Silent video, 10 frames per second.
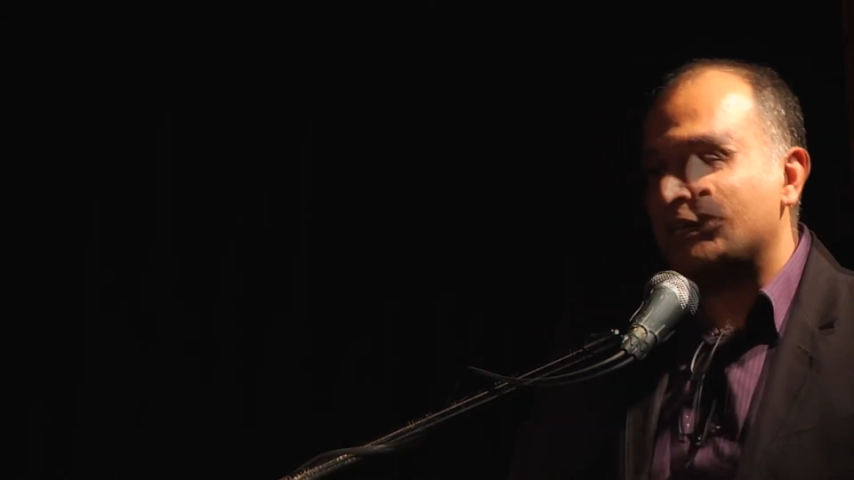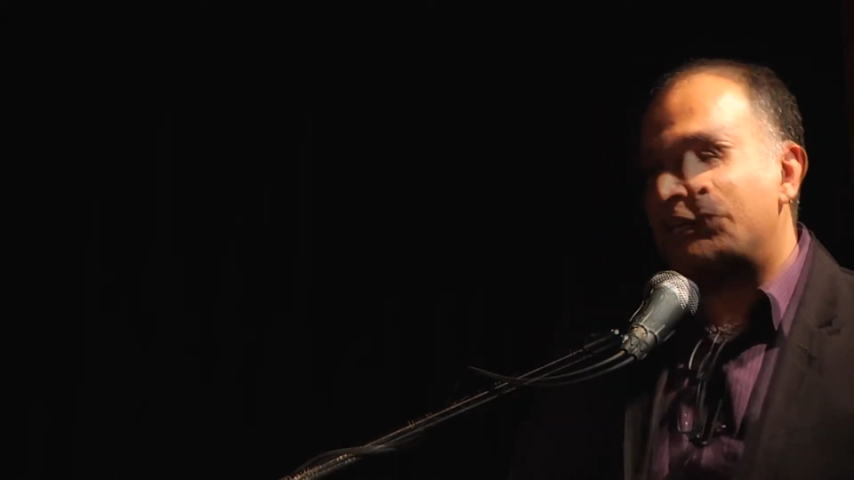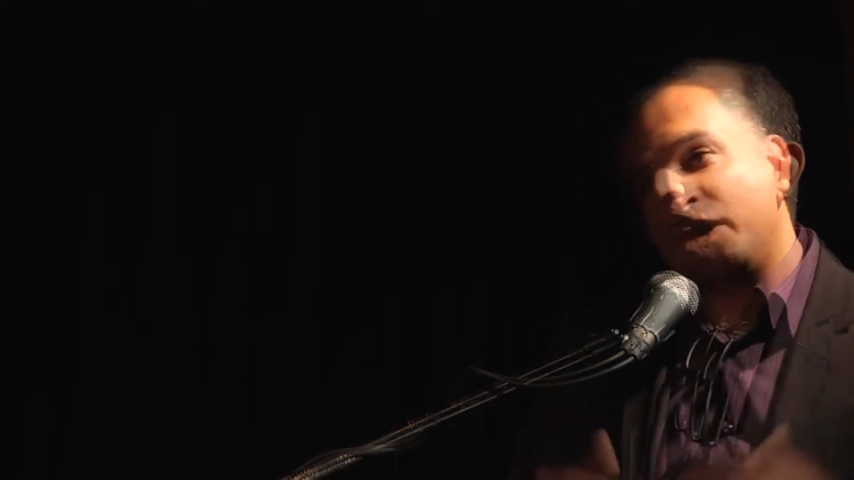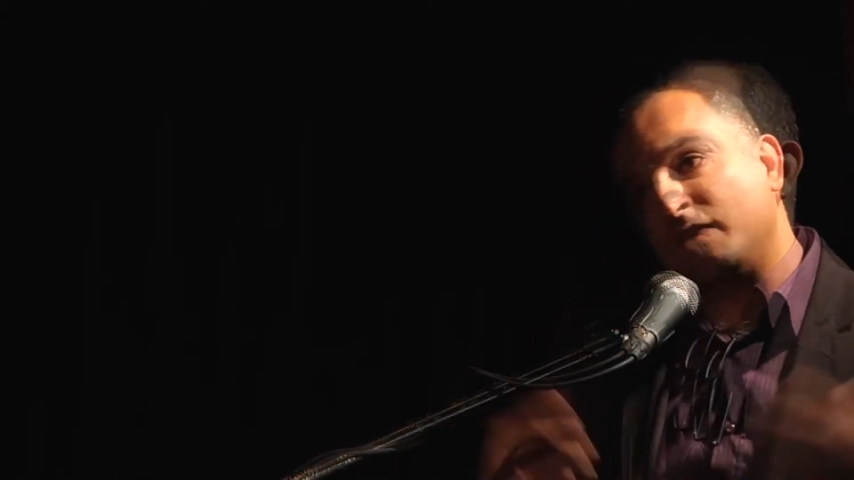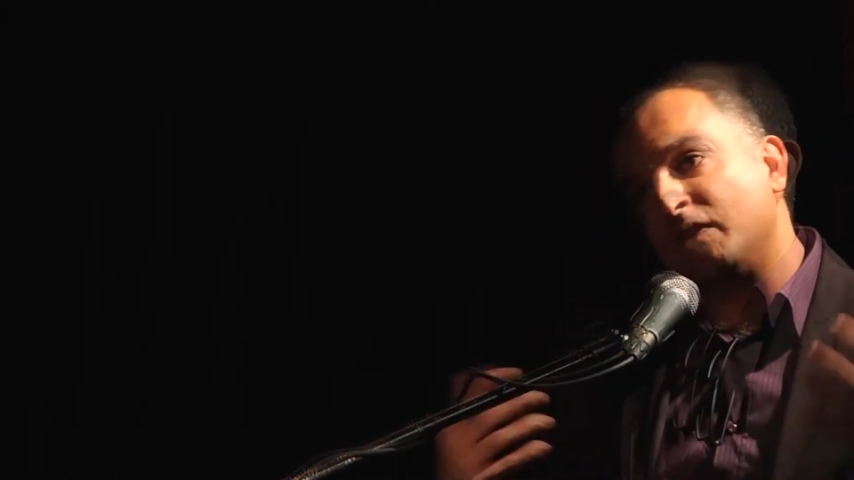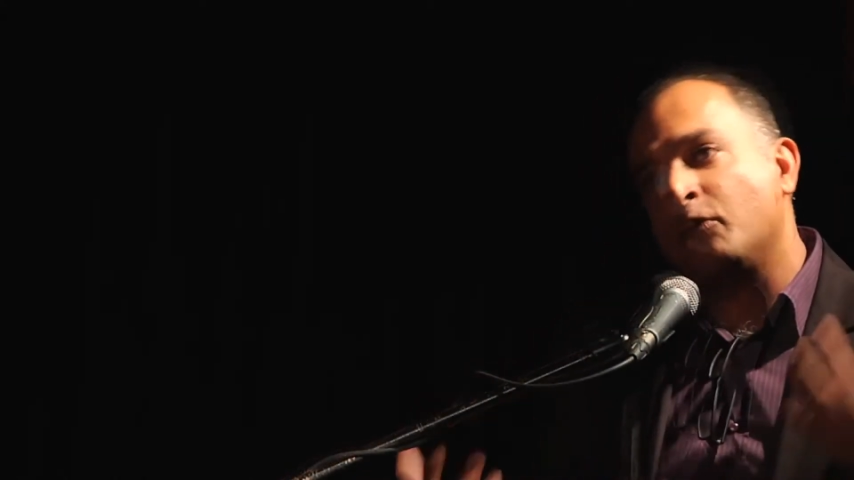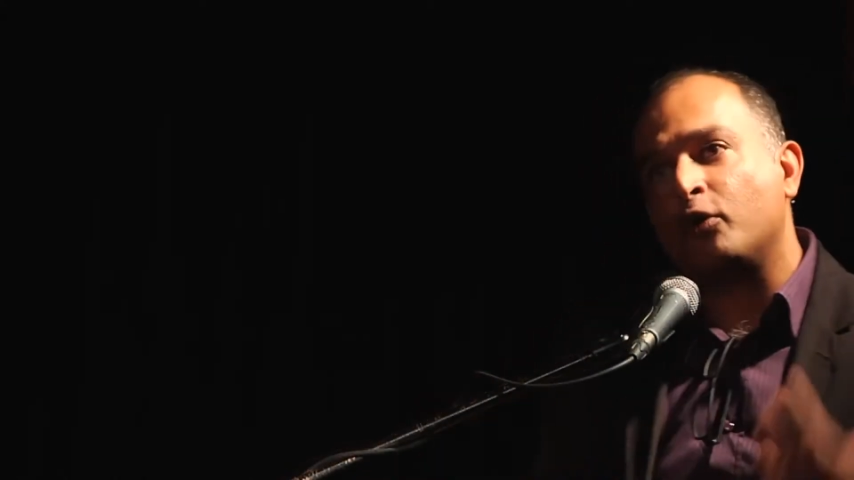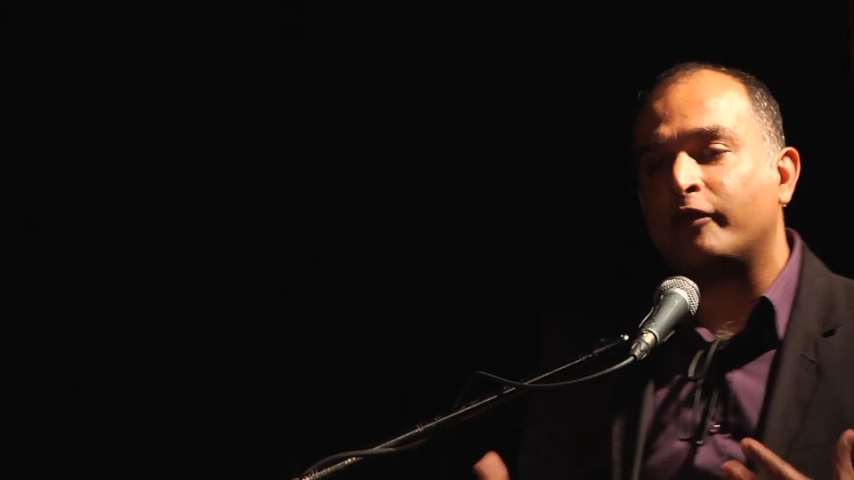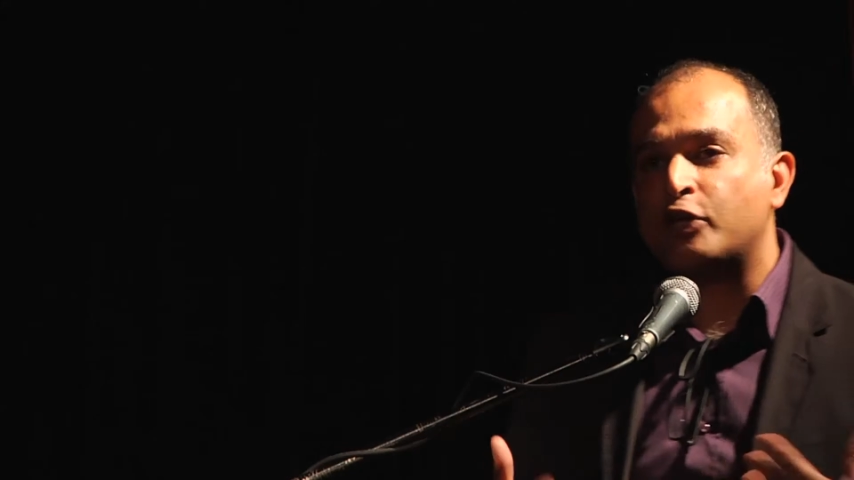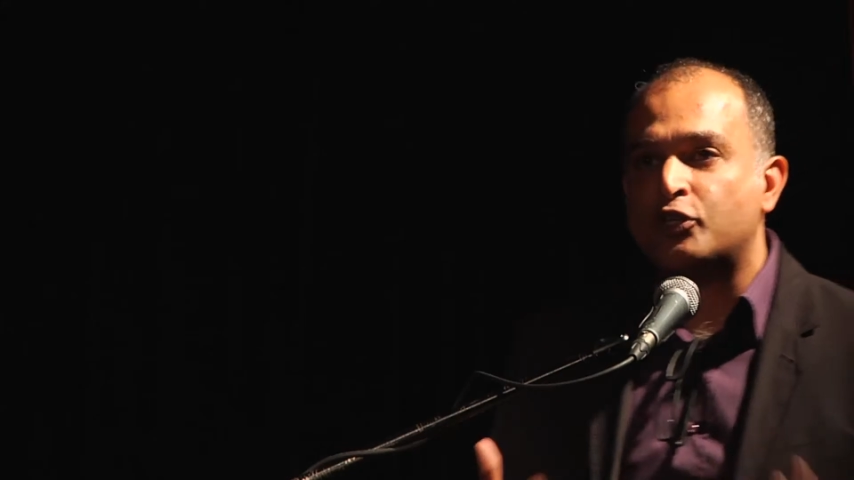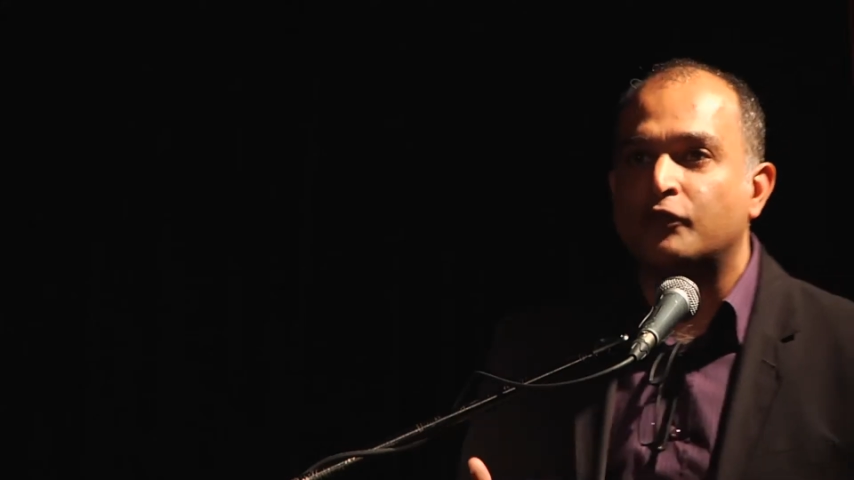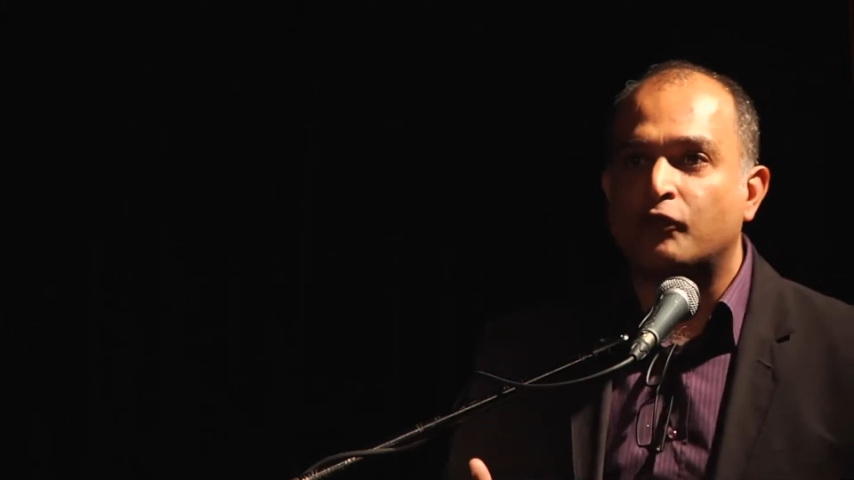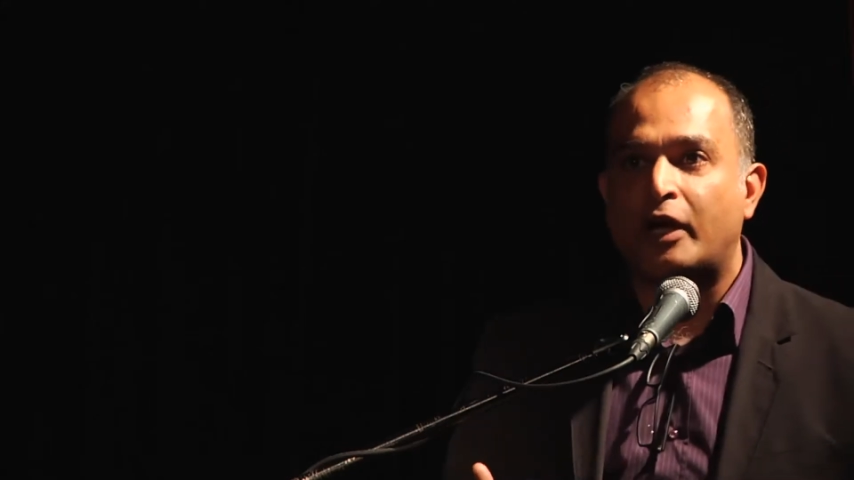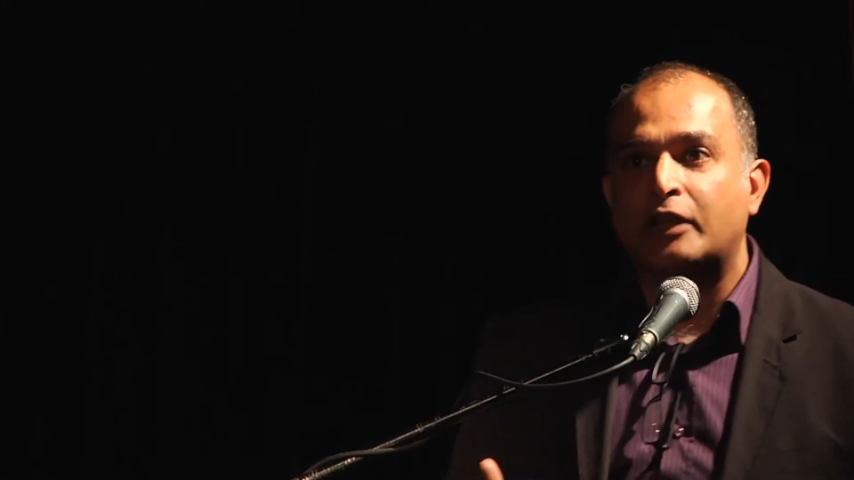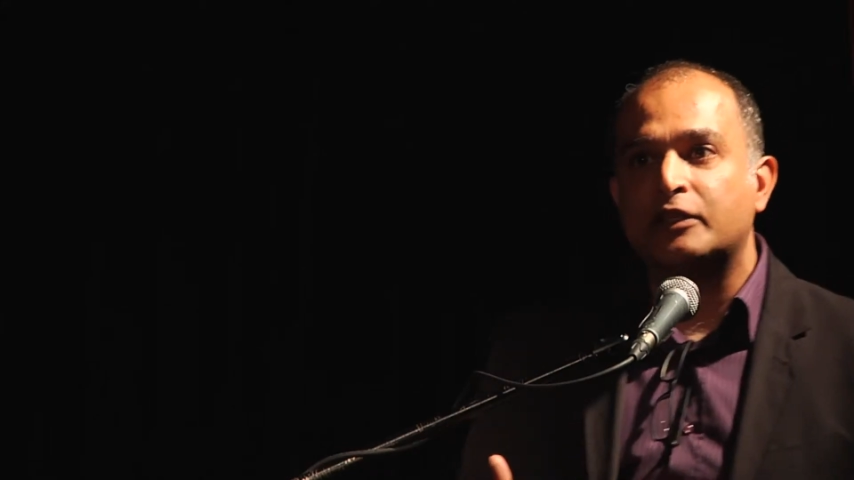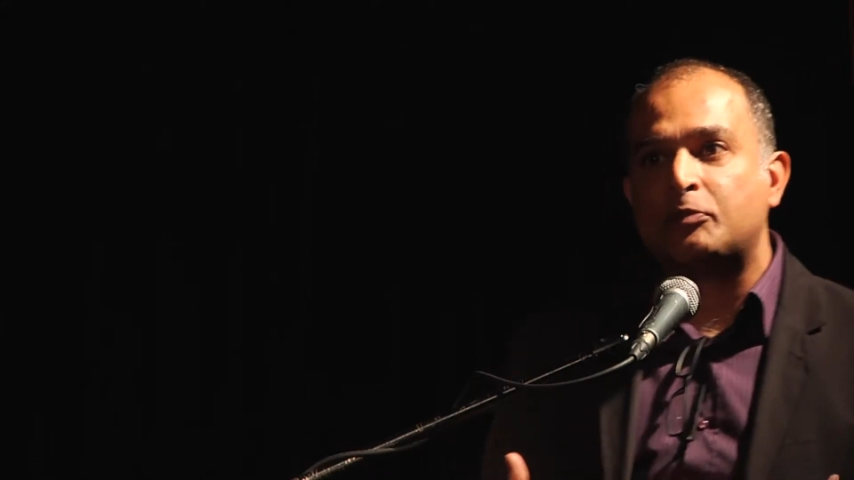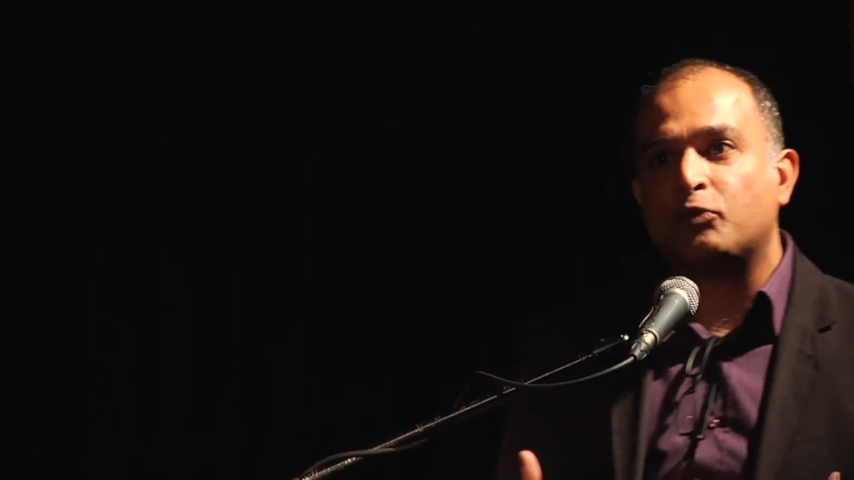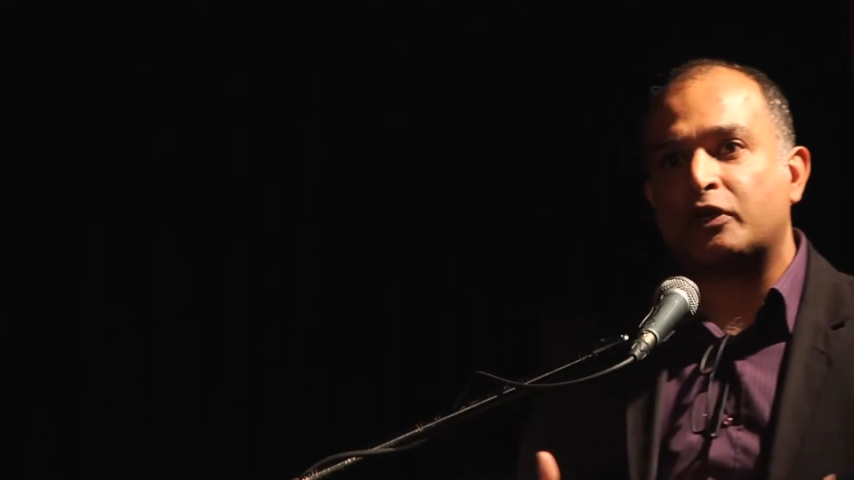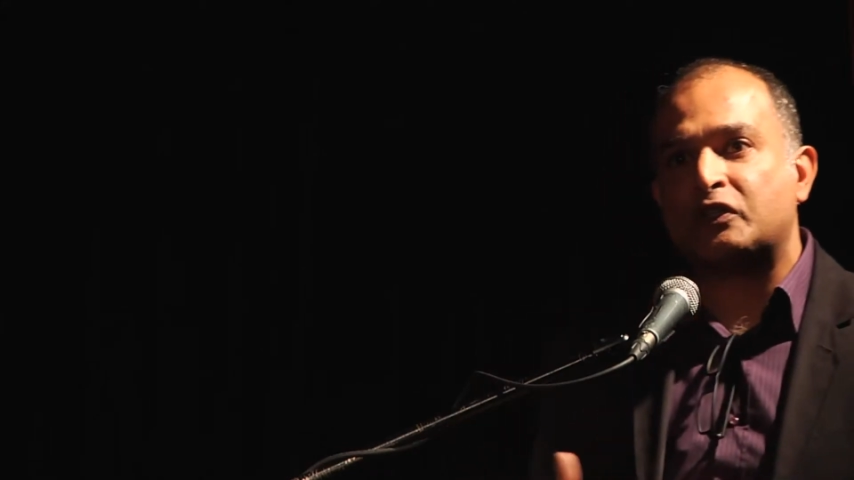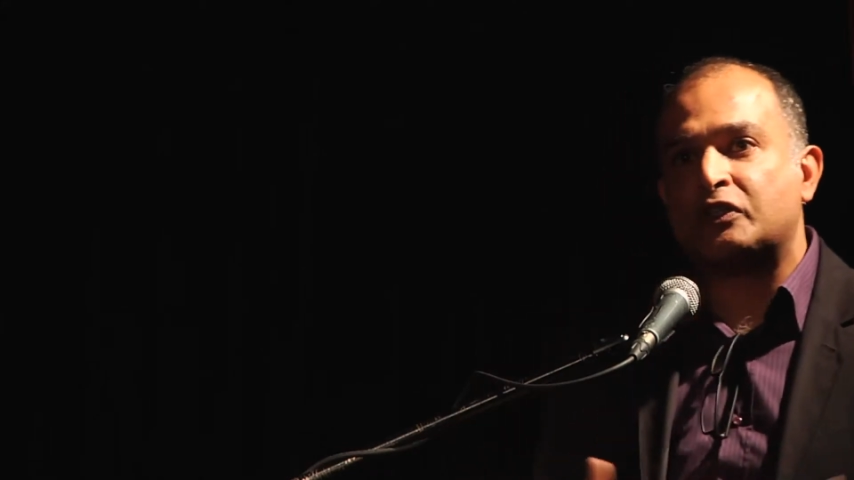Part of the motivation for writing this
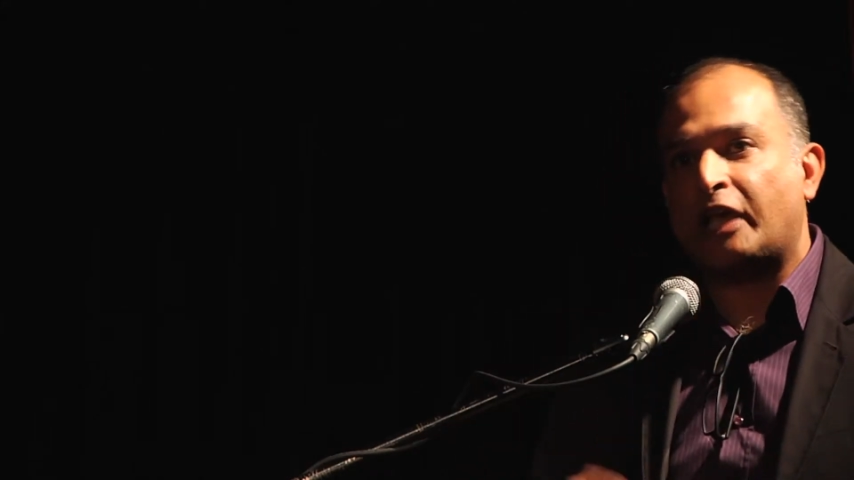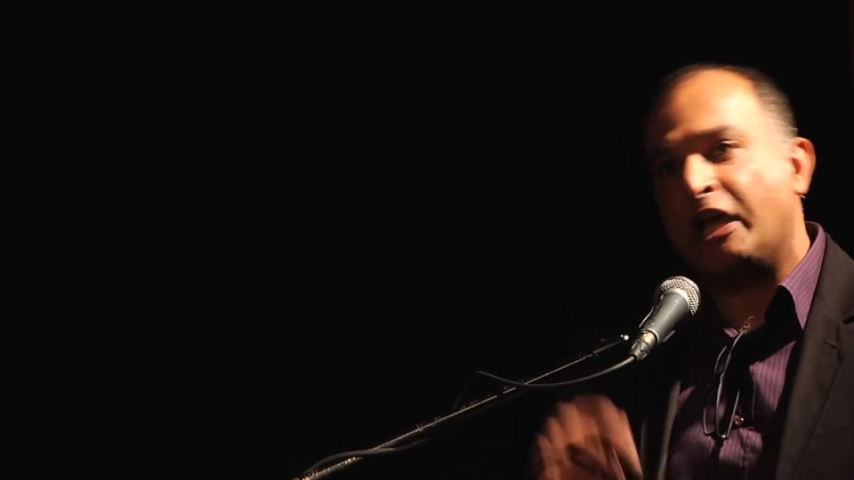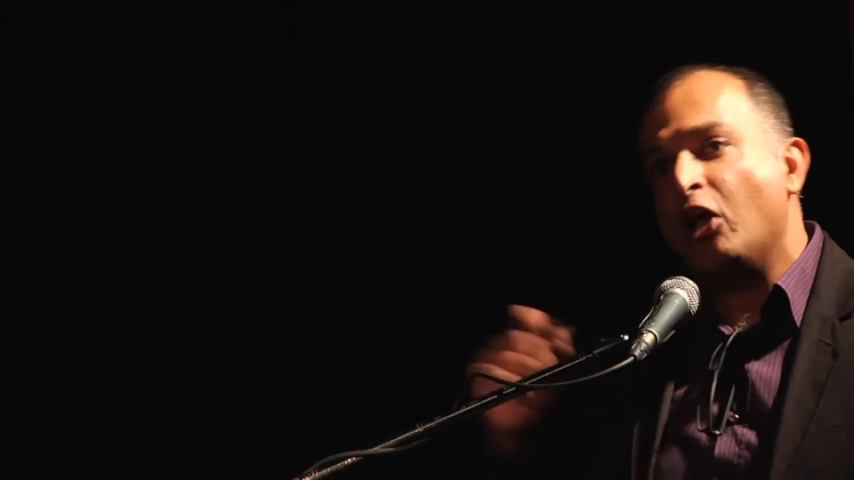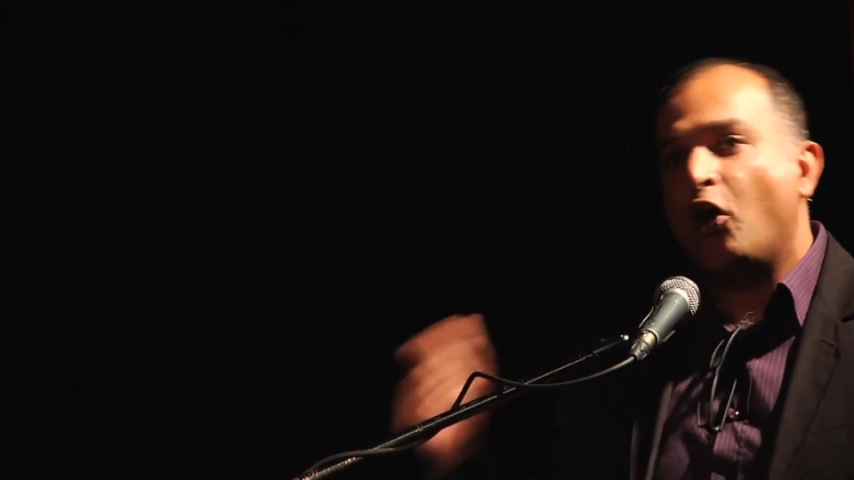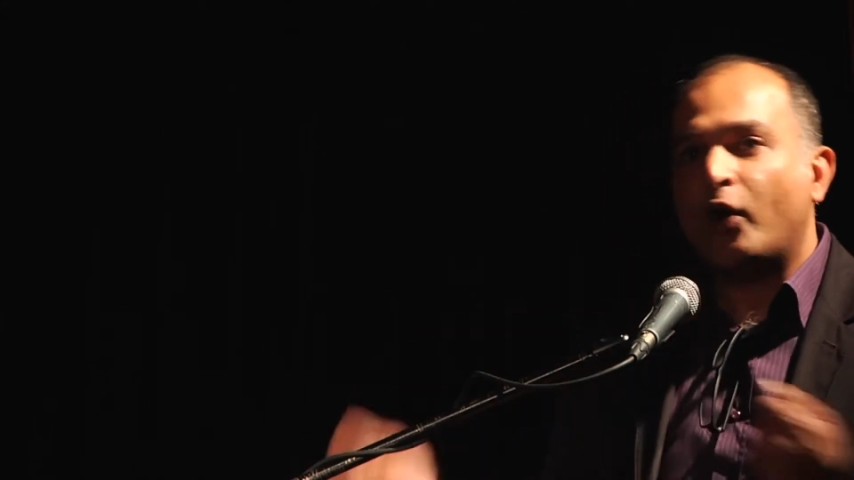book is to say,